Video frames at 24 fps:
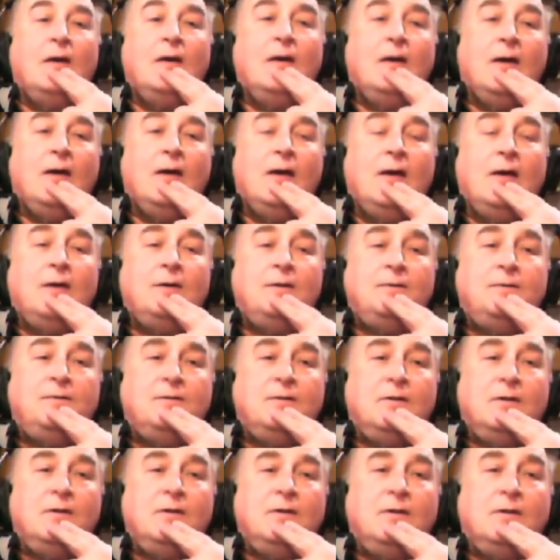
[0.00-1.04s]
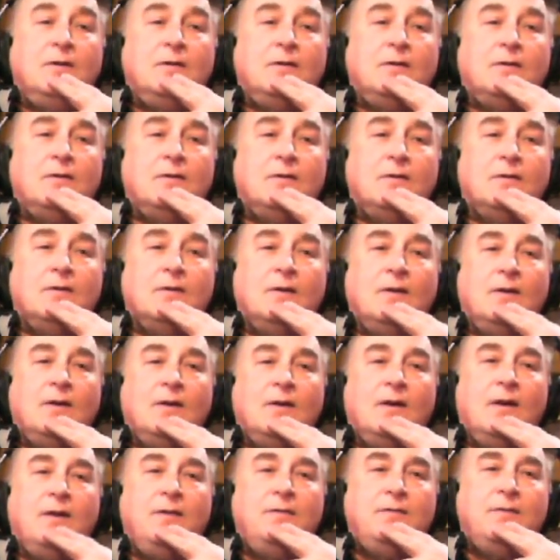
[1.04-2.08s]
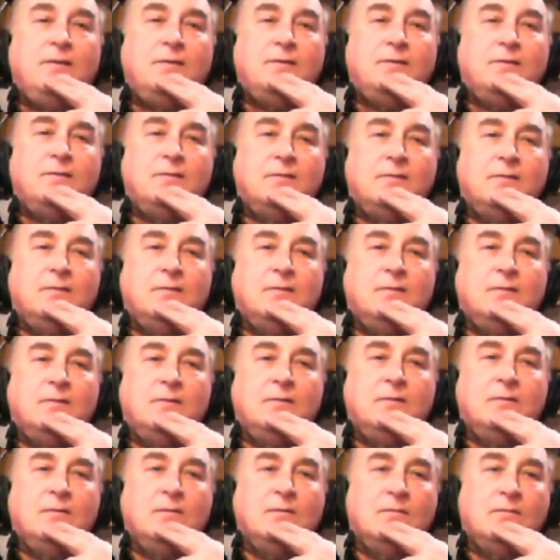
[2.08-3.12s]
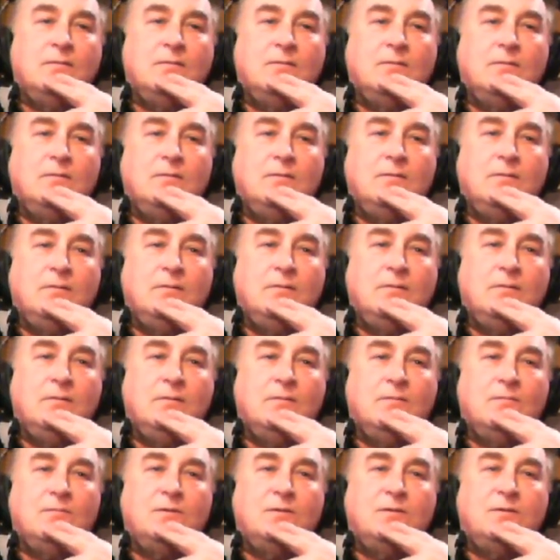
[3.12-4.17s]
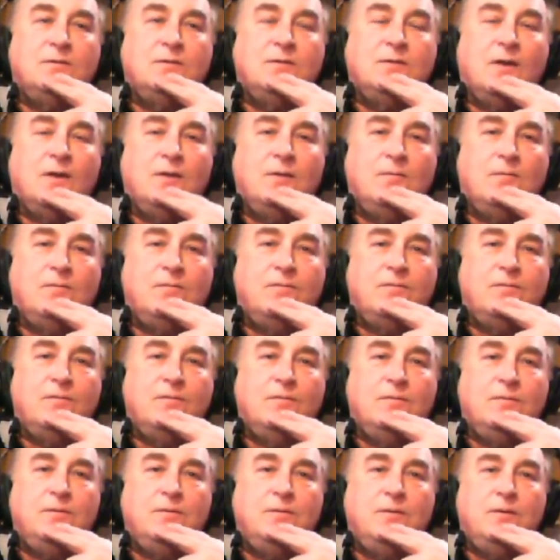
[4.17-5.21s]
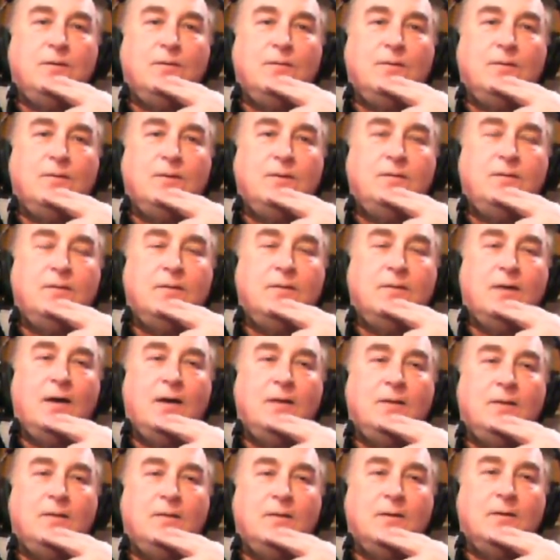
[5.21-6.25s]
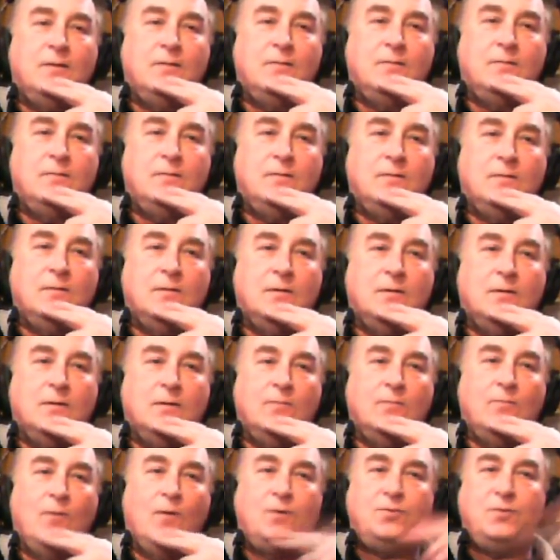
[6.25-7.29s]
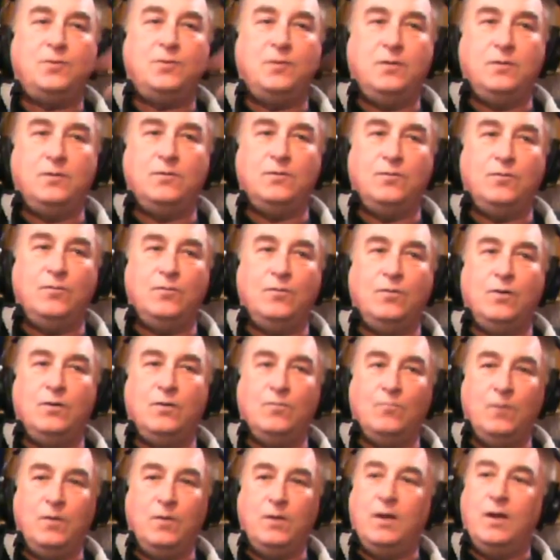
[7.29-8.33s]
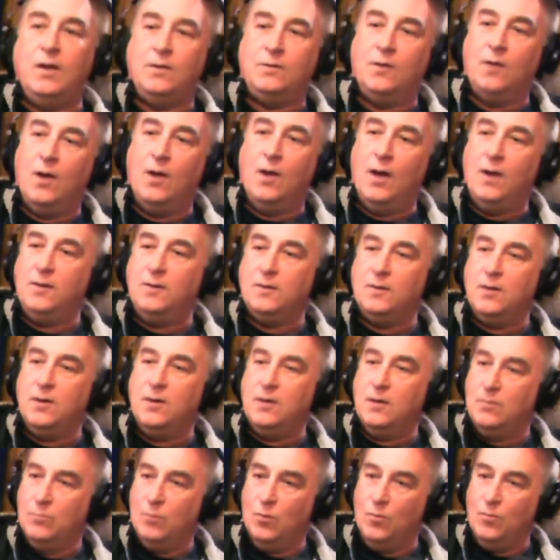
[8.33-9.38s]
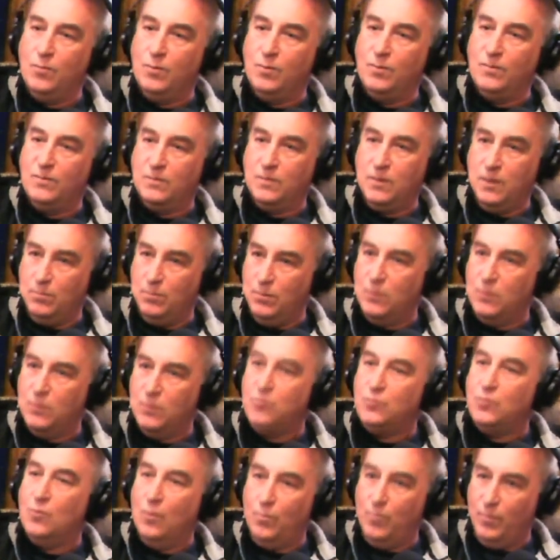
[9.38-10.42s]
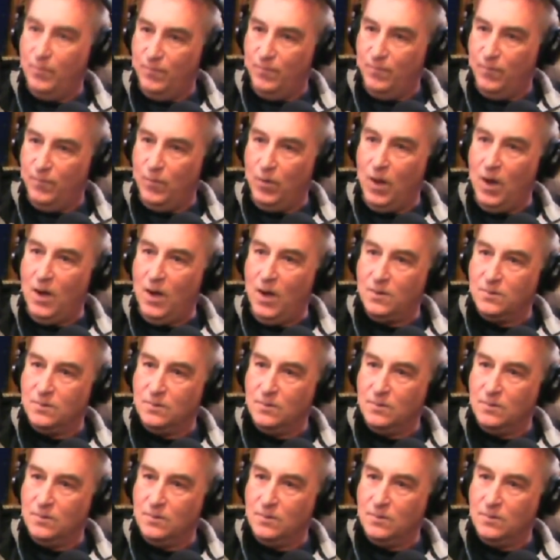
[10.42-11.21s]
And Uh, I think it was the second or third year into that, then uh, Rush didn't do it, and we headlined, and Kim, opened, Kim Mitchell opened for us.